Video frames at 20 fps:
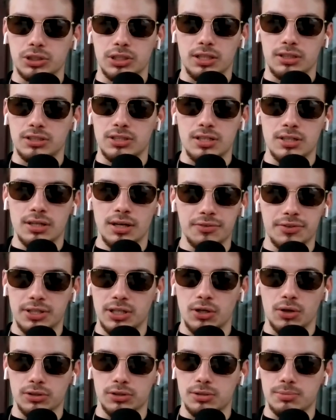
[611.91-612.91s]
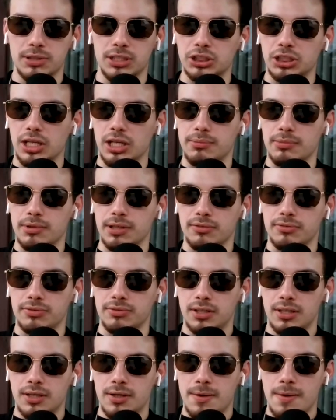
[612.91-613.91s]
There's nothing at all to be ashamed of
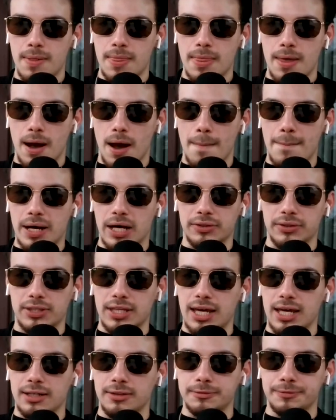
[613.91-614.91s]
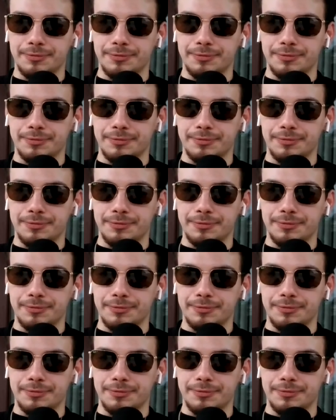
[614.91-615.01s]
about that.